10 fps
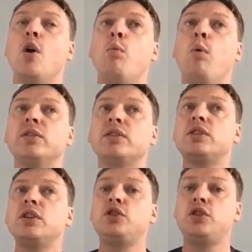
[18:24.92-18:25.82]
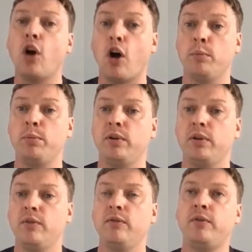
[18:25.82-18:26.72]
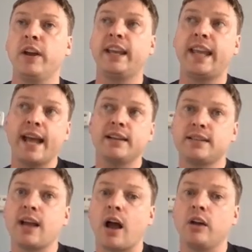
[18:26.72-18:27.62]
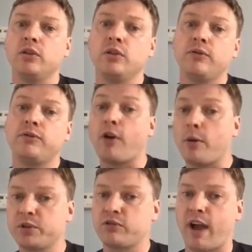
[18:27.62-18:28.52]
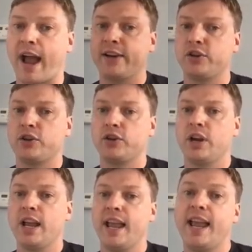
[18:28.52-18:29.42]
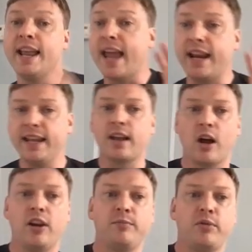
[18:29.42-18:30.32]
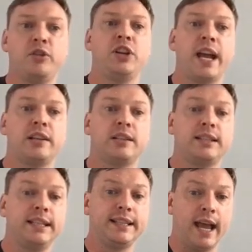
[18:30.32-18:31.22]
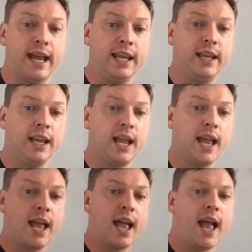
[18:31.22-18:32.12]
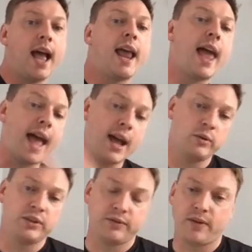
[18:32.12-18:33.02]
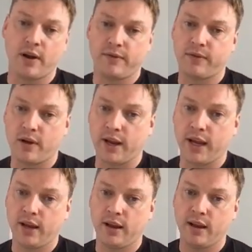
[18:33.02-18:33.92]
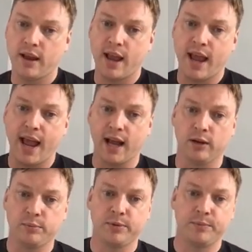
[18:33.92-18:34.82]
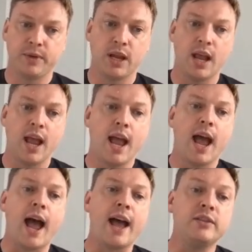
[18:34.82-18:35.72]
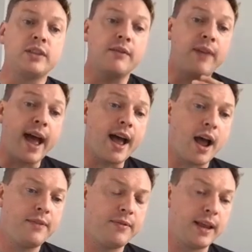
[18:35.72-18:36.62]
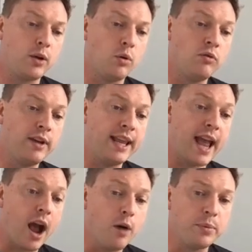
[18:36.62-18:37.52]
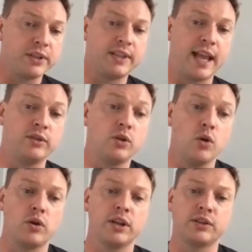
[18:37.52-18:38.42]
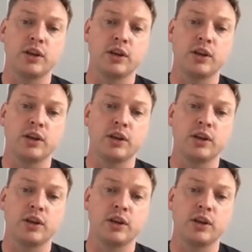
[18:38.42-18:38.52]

what's the job that gets done from scratch in any kind of project today, and how does Firefly help? And that, I think, will really help us then talk